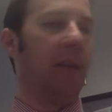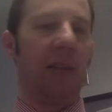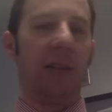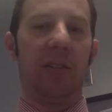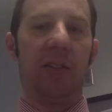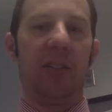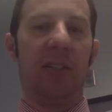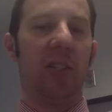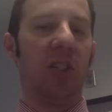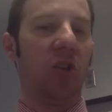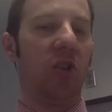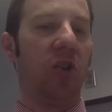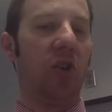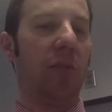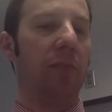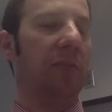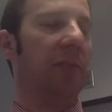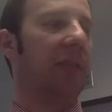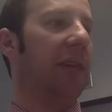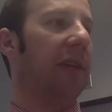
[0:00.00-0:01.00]
just in
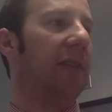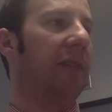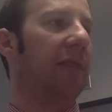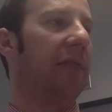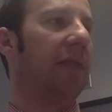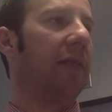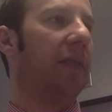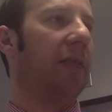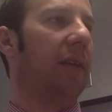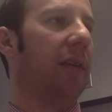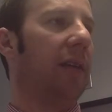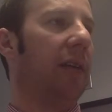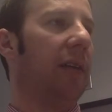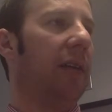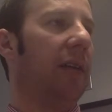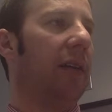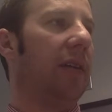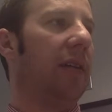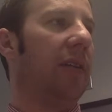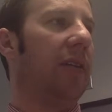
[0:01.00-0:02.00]
terms of
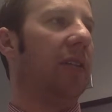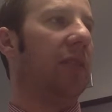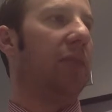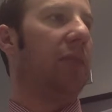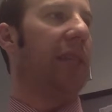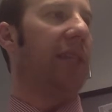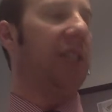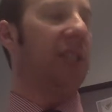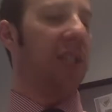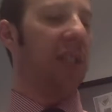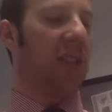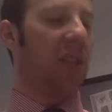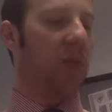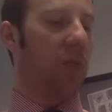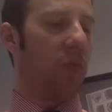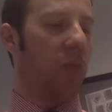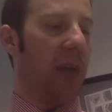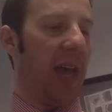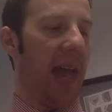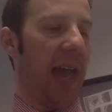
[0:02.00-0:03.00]
speeches,
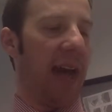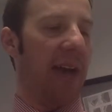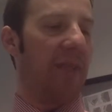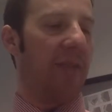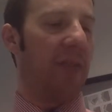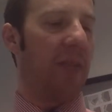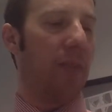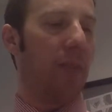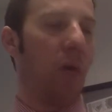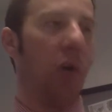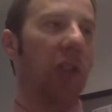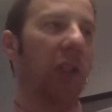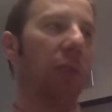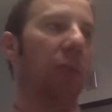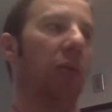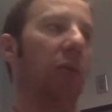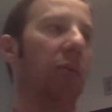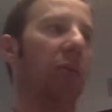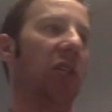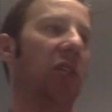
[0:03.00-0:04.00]
we have the
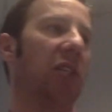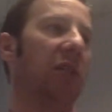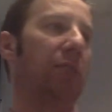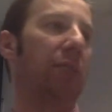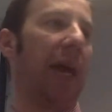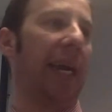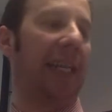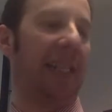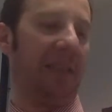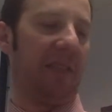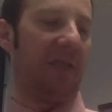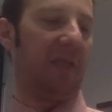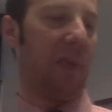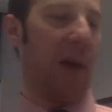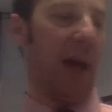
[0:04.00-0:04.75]
multiple perspective